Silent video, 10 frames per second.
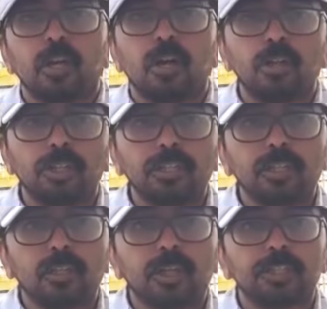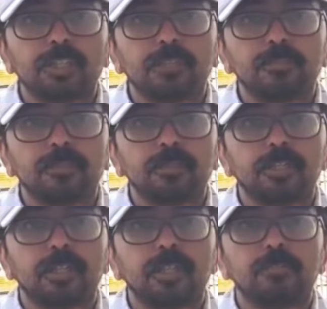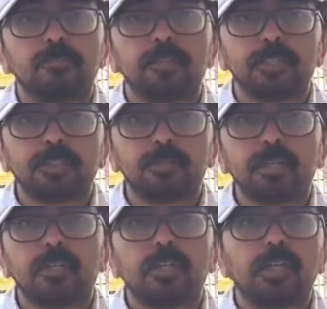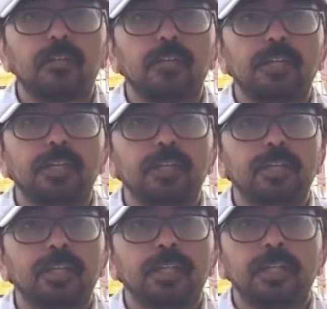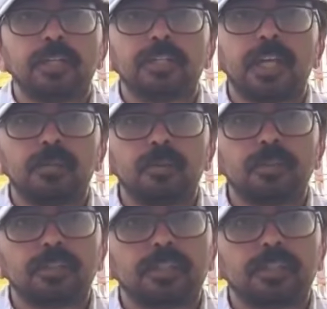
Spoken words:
On this occasion, this particular delivery came out